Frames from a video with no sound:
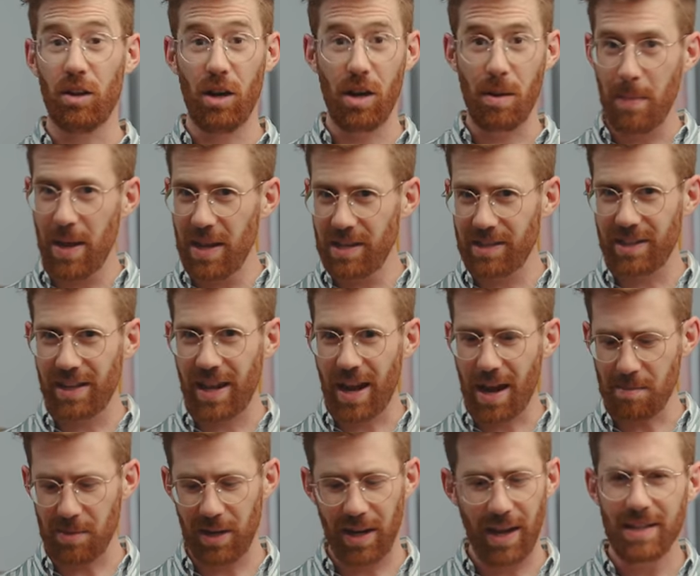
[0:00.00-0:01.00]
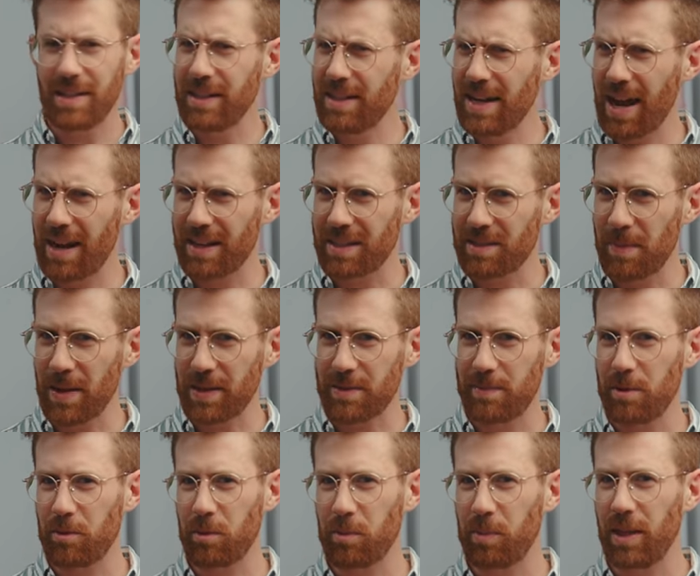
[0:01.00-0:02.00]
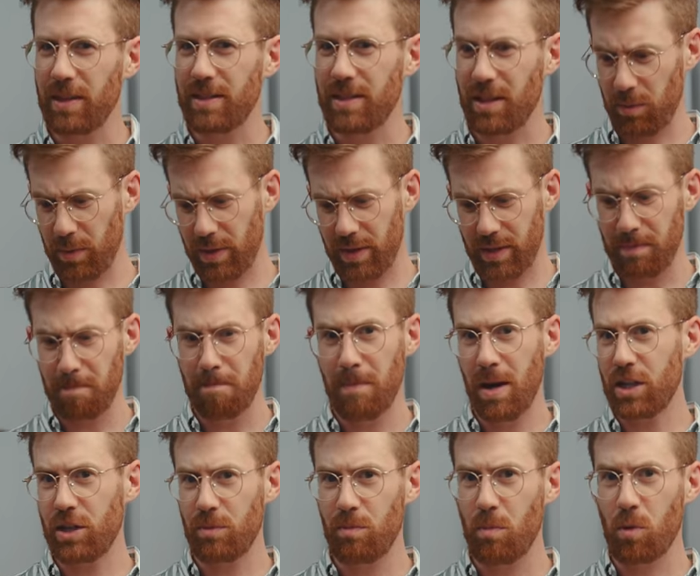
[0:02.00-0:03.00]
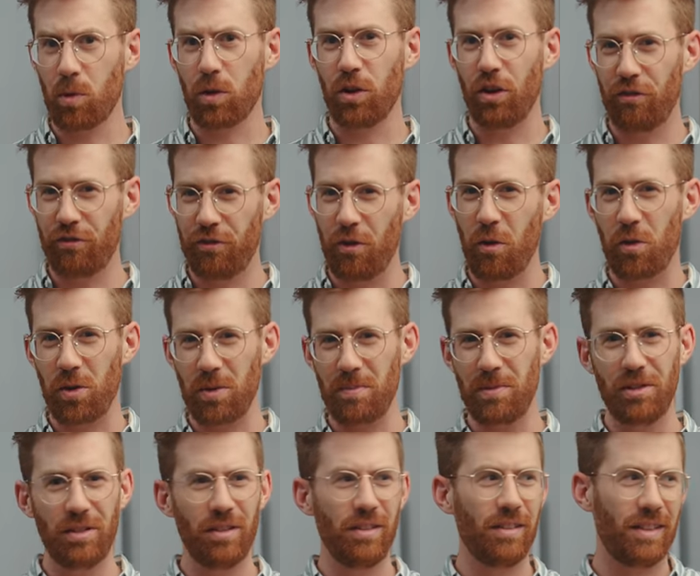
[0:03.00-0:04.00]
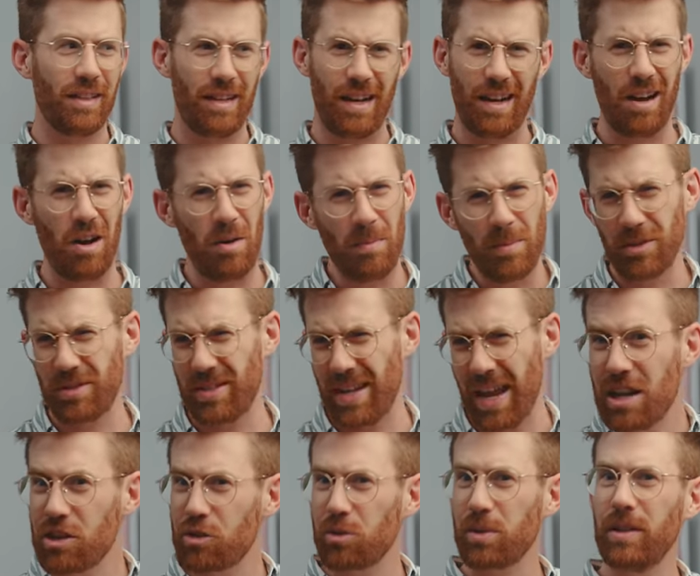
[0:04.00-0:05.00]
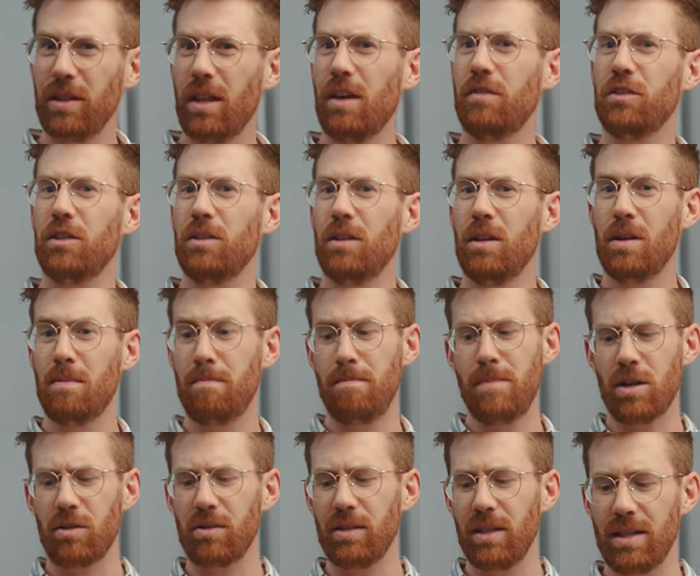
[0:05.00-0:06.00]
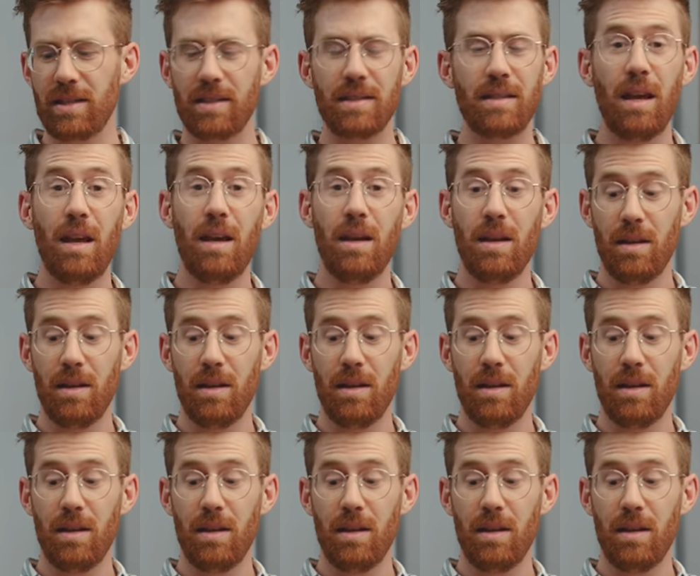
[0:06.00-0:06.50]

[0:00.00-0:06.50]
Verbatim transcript: An amazing camera. I did not expect to be replacing it with this much more affordable, almost entry-level mirrorless,